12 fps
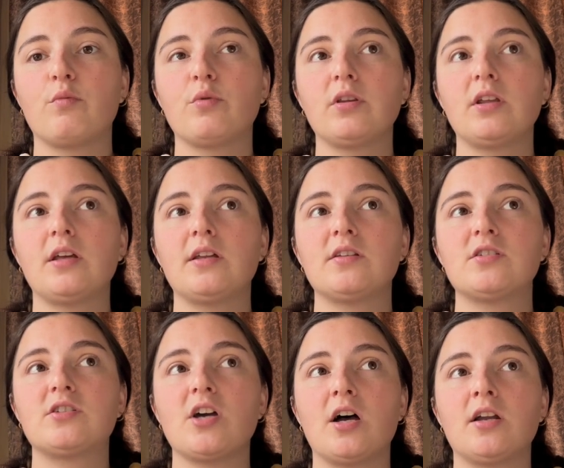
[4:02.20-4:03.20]
really
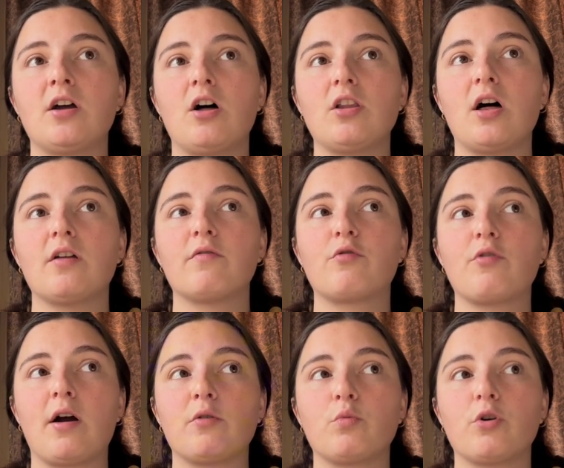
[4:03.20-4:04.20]
done a lot of
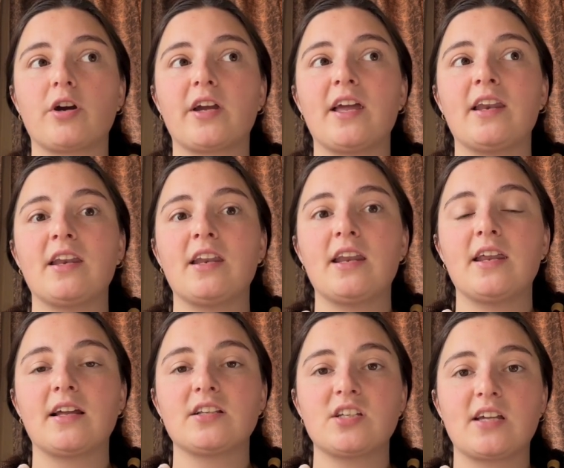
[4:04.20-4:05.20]
groundwork in
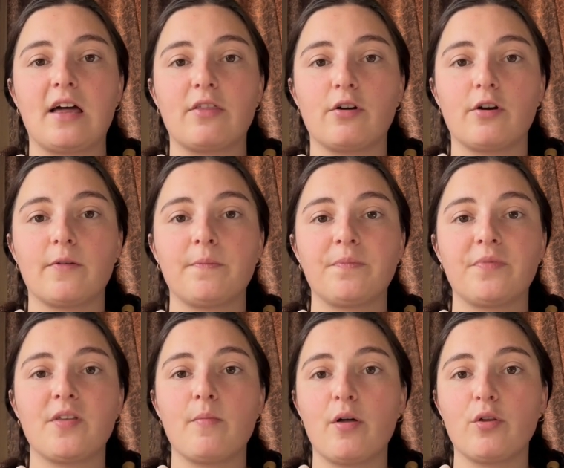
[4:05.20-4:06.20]
knitting together
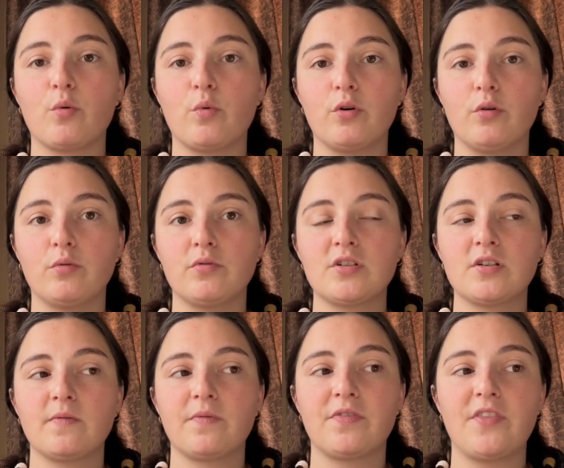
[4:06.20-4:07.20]
the mother wound
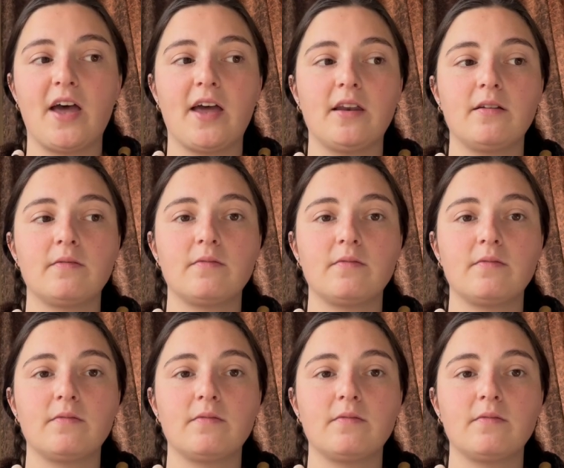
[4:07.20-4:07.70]
that